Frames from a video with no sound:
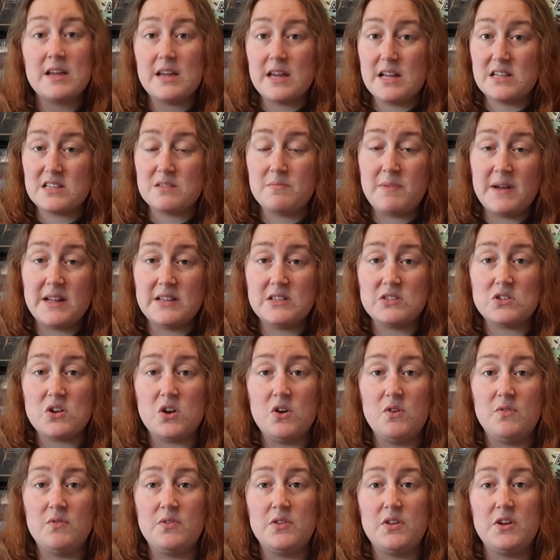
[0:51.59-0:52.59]
It depends
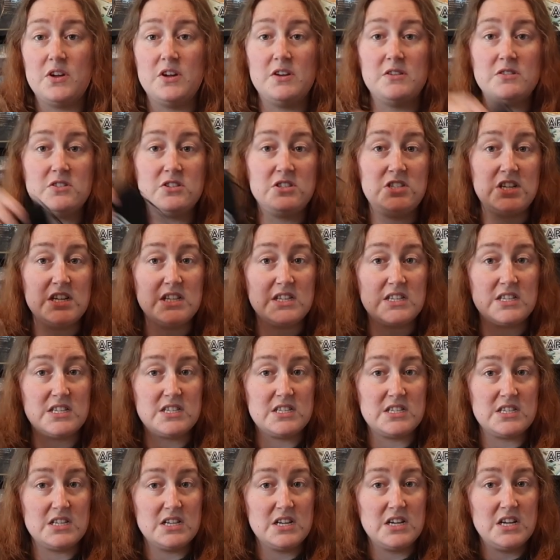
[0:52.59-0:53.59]
on the
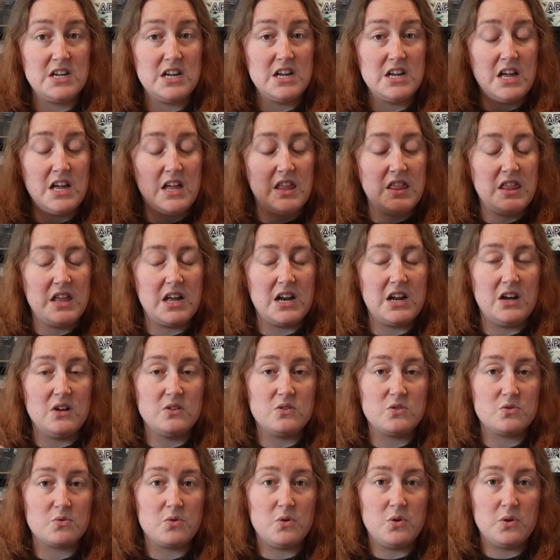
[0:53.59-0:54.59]
chits that are
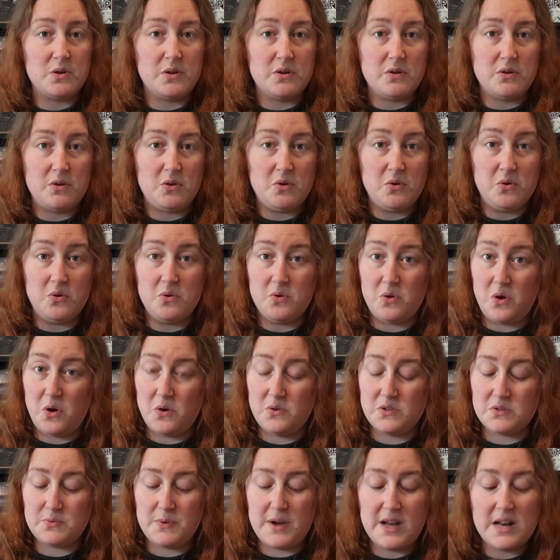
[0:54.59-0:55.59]
drawn, who
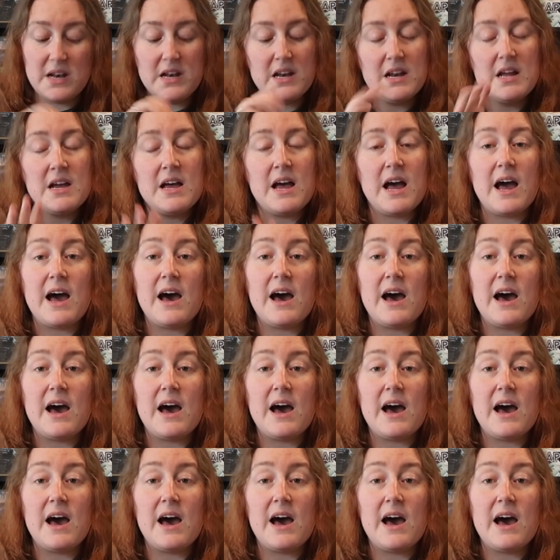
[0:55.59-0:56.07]
goes when,